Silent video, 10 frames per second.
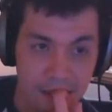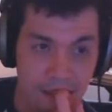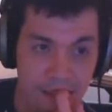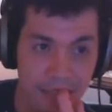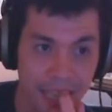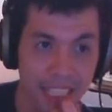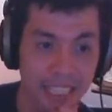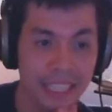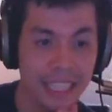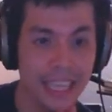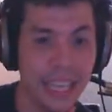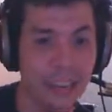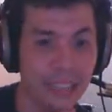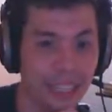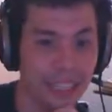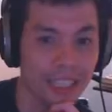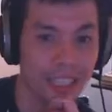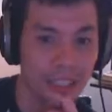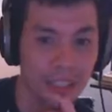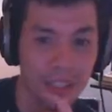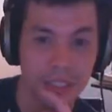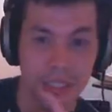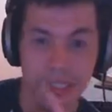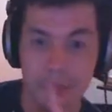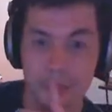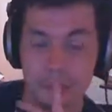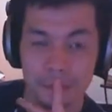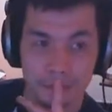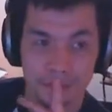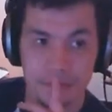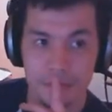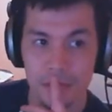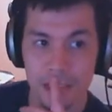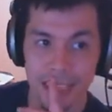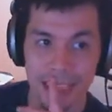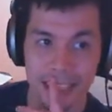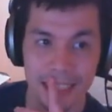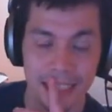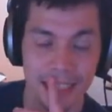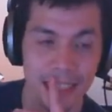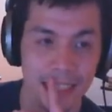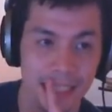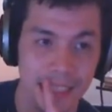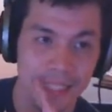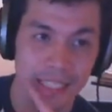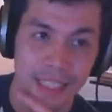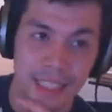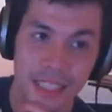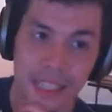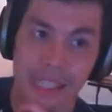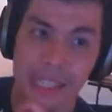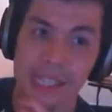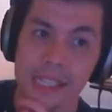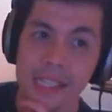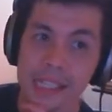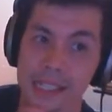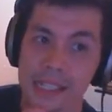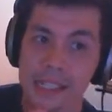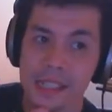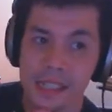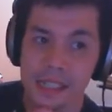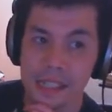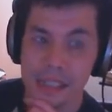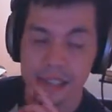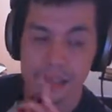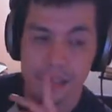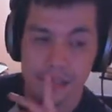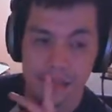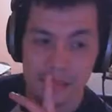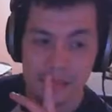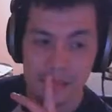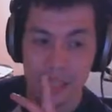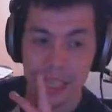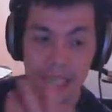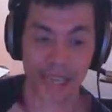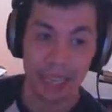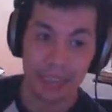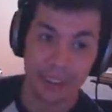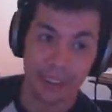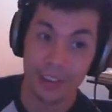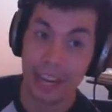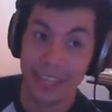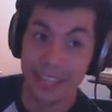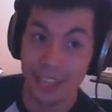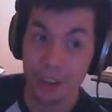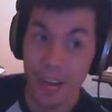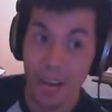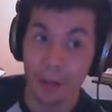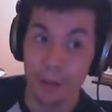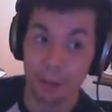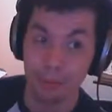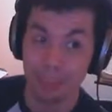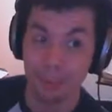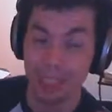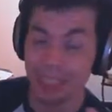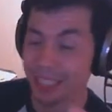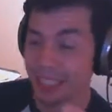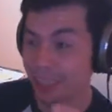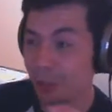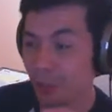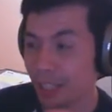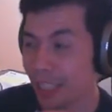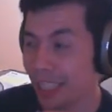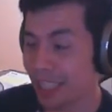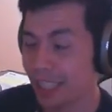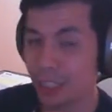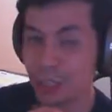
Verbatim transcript: I didn't see a counter hit on there, so it's um I think it's a uh, My iron body is invincible. But, hey, now no, I didn't know. I would have pressed buttons and totally gotten hit too.